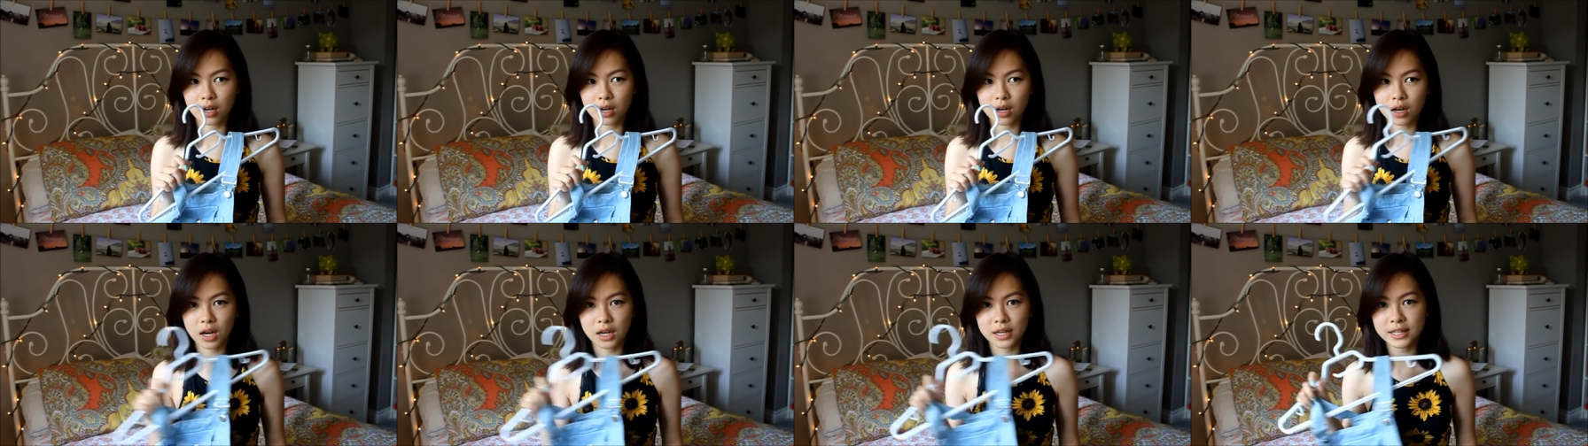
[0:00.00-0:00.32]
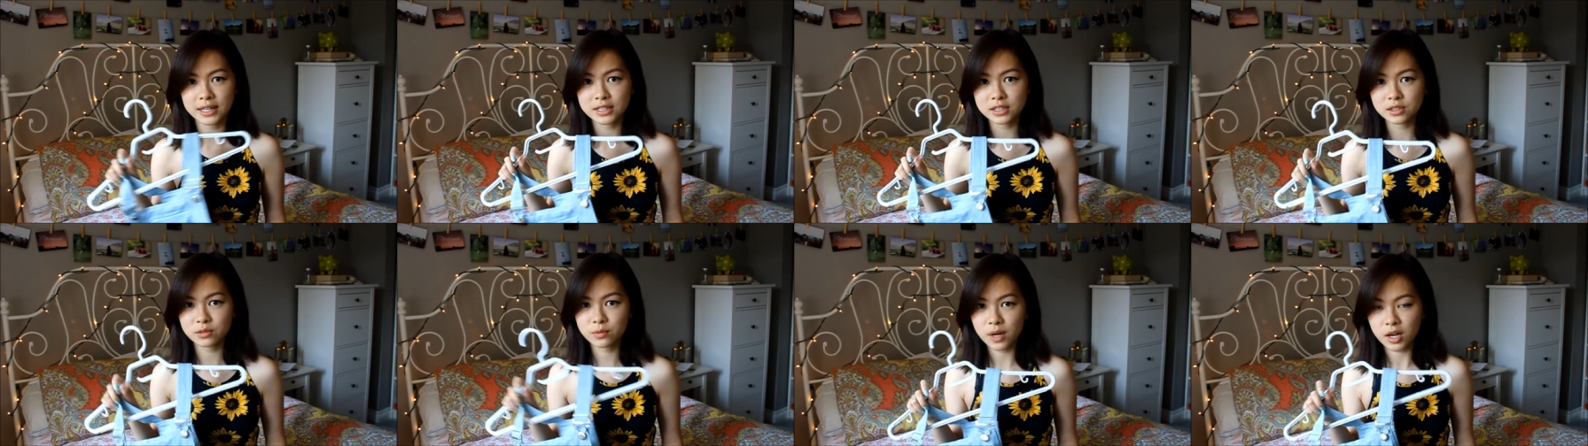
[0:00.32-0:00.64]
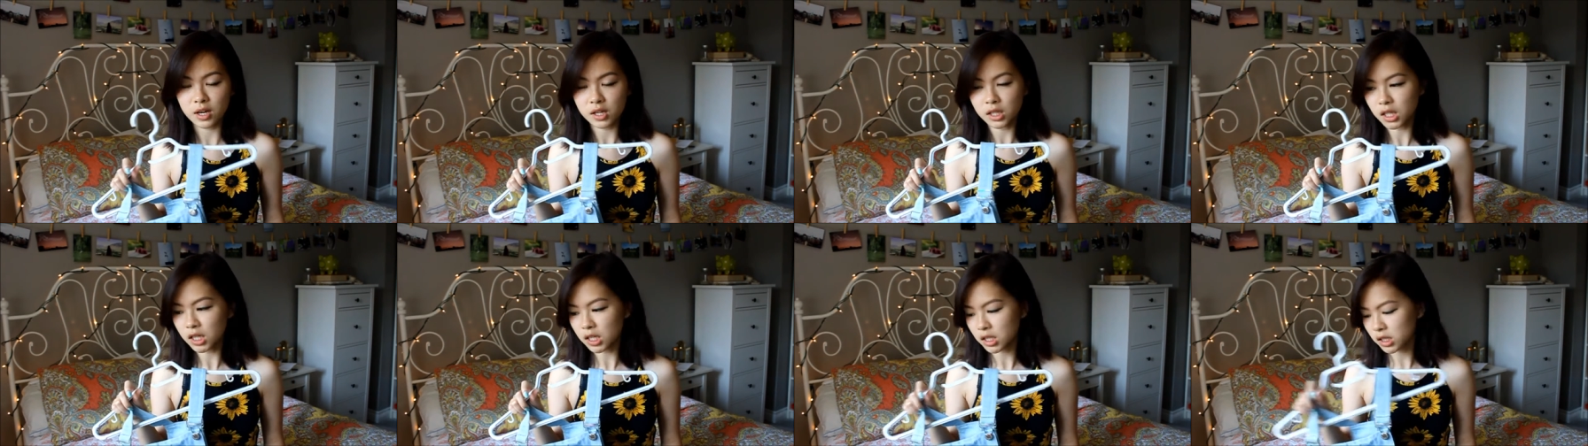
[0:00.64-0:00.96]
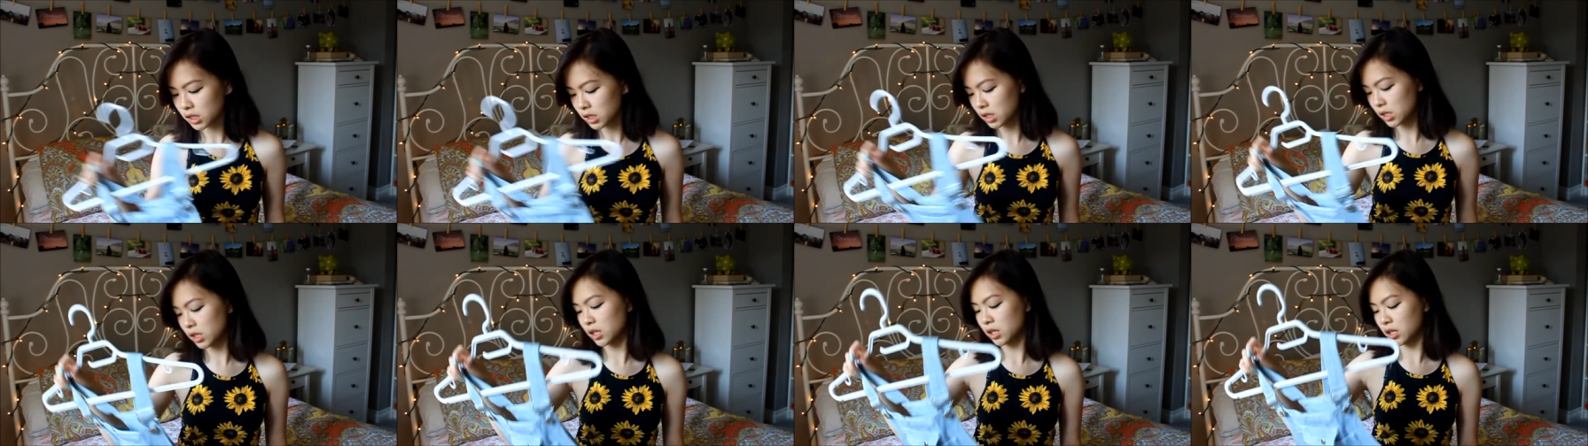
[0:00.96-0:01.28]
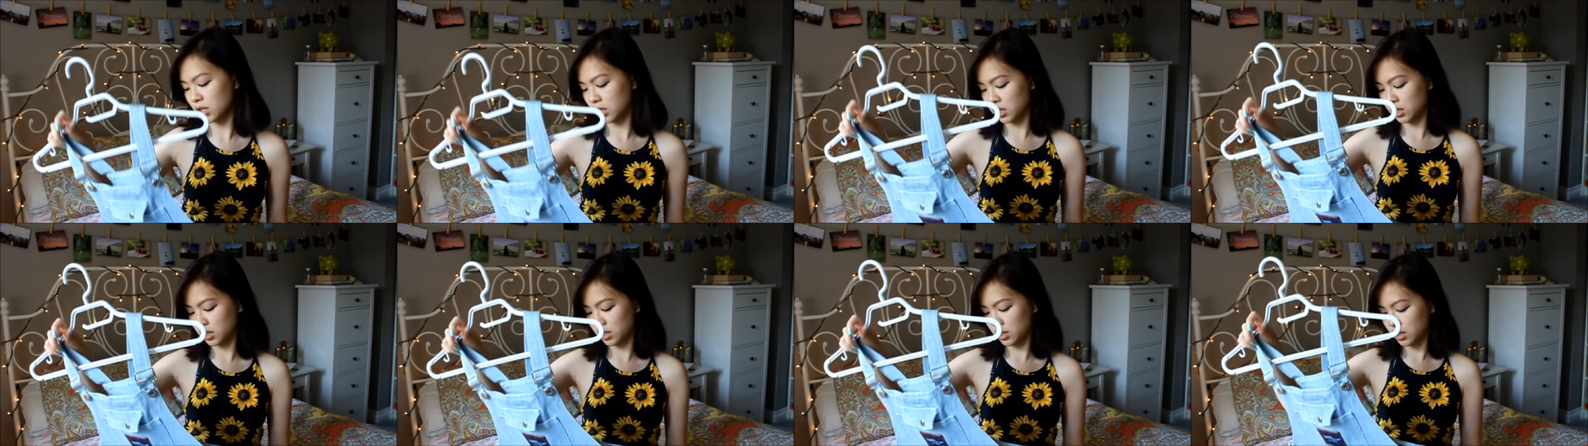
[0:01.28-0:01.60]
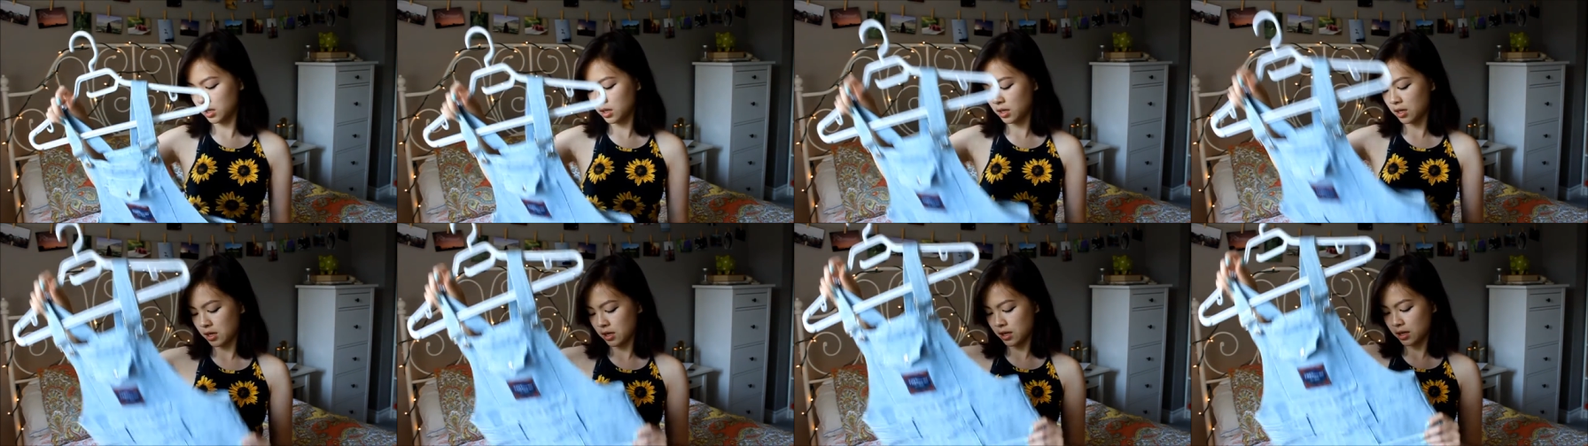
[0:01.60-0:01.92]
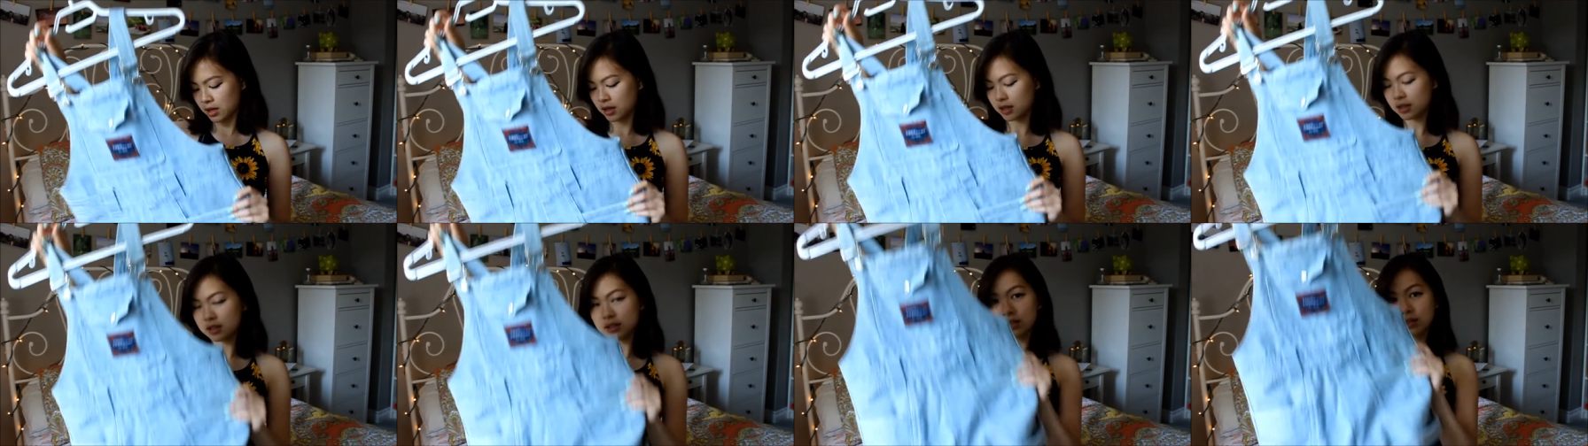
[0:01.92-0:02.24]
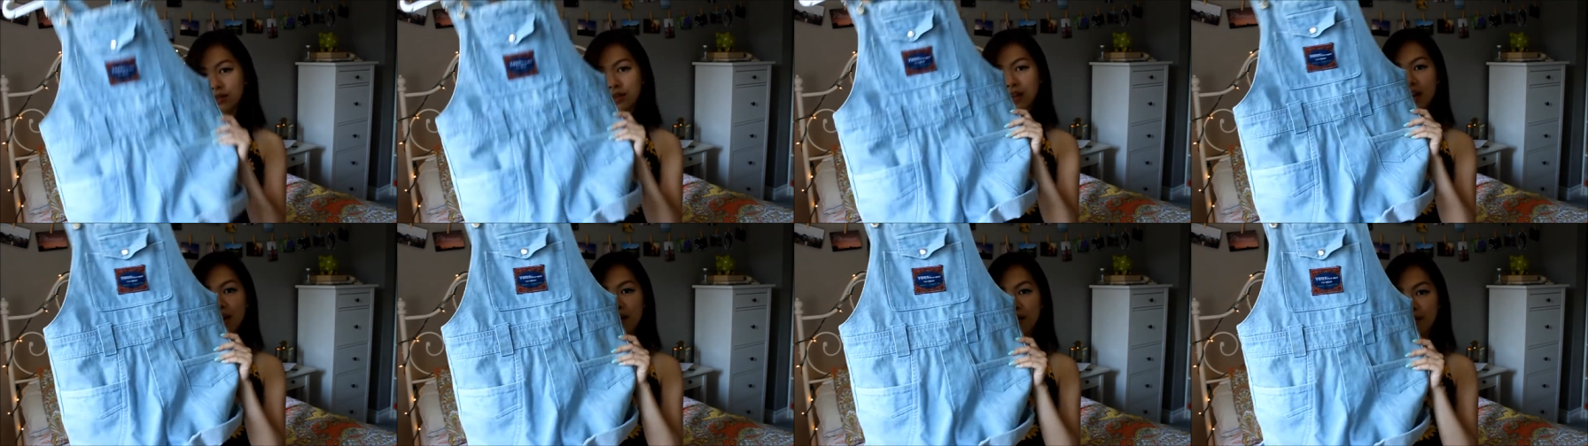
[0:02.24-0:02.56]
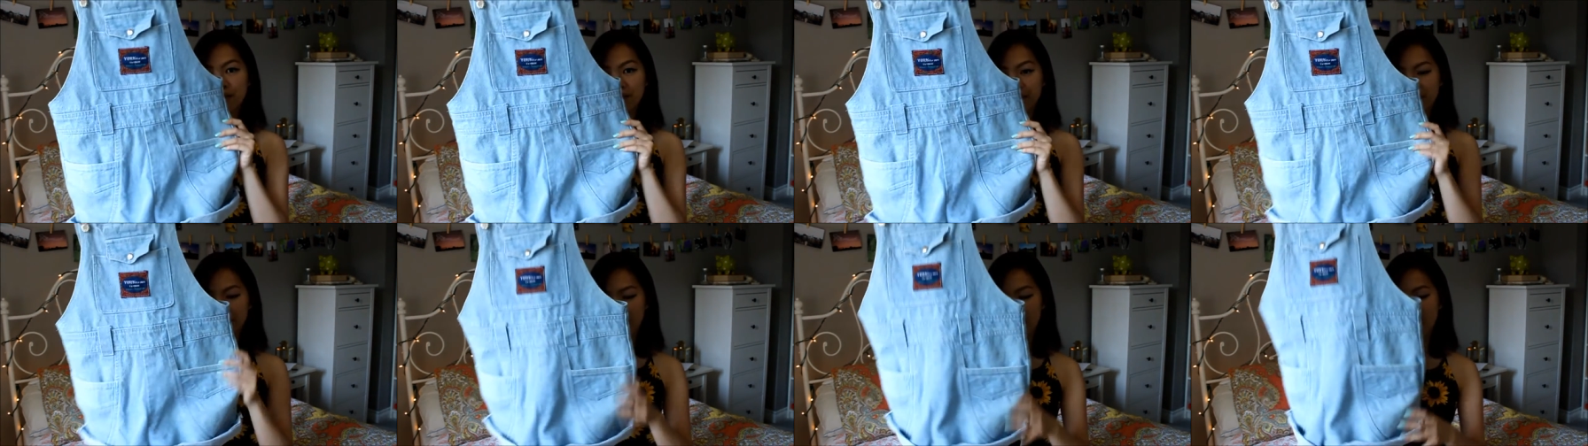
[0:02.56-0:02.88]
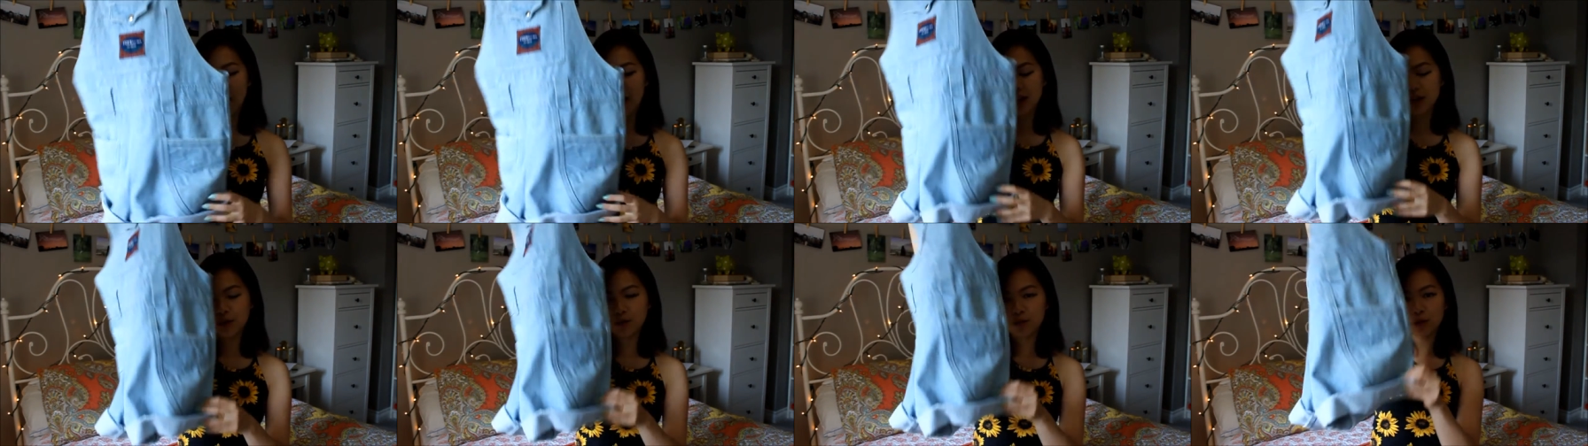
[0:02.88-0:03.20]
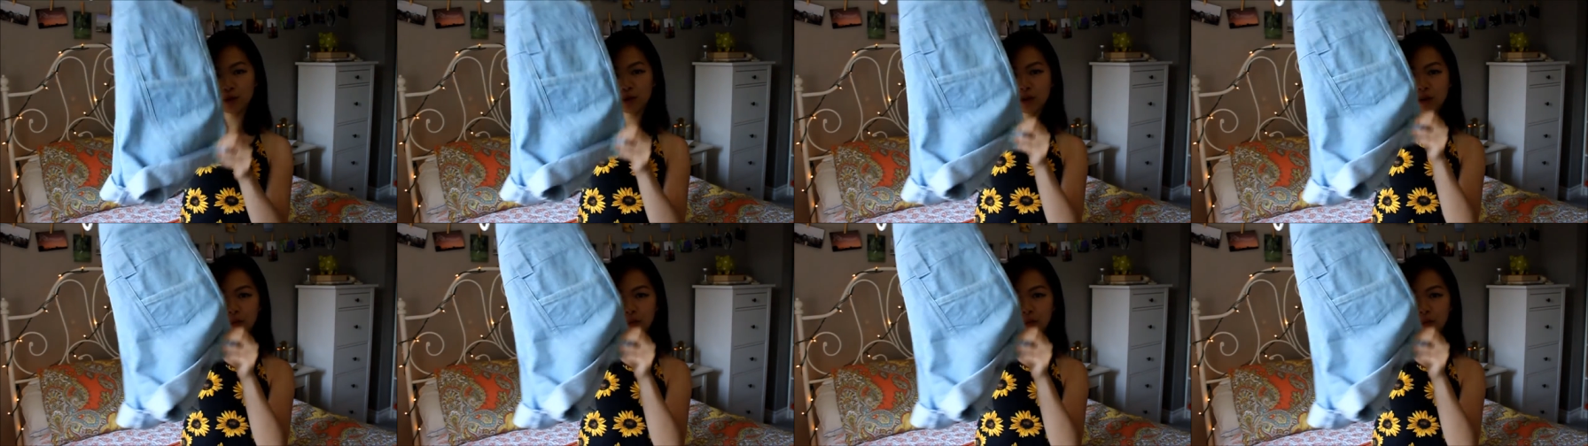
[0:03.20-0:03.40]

I need to wear this. So yeah, I rolled